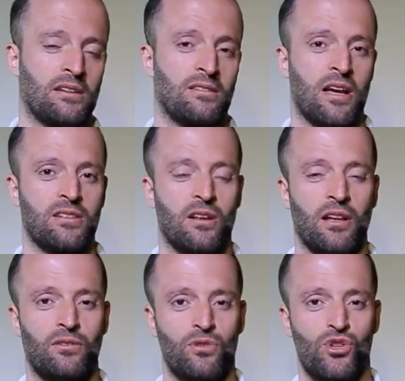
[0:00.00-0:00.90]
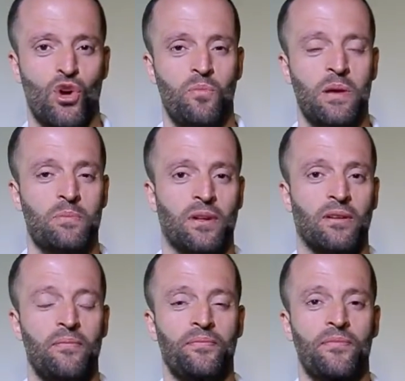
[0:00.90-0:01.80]
exercise a lot to show
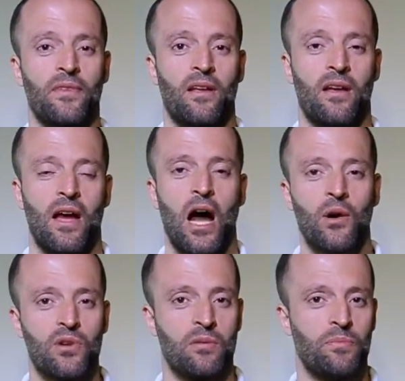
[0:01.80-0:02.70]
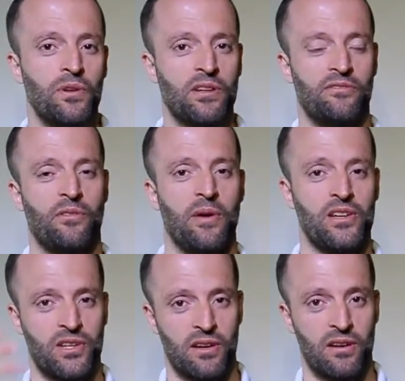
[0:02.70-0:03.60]
people how you can put
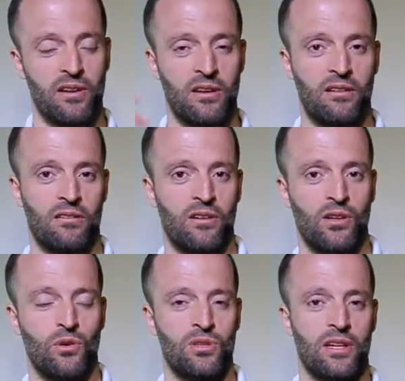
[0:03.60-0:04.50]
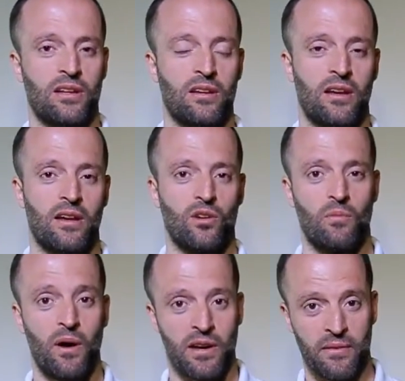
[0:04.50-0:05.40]
information using
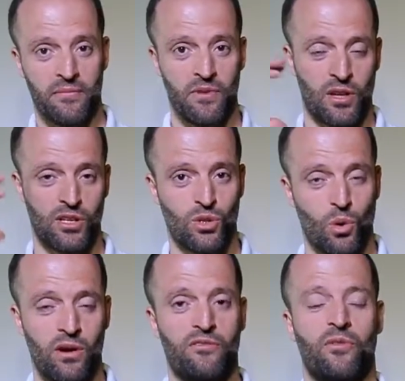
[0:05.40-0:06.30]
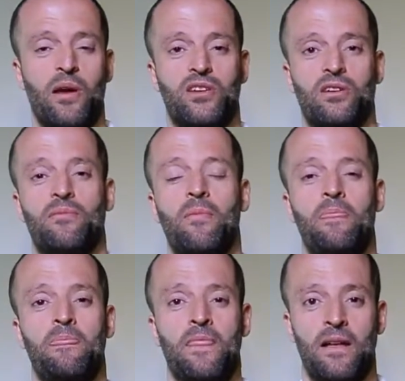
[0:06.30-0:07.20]
your body. You can store
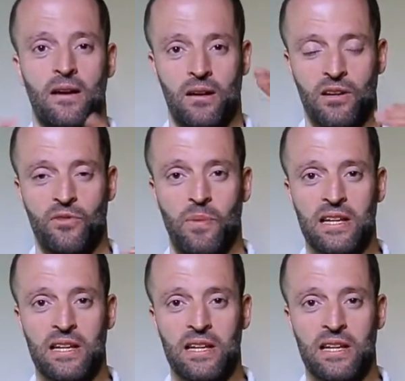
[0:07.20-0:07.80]
information on different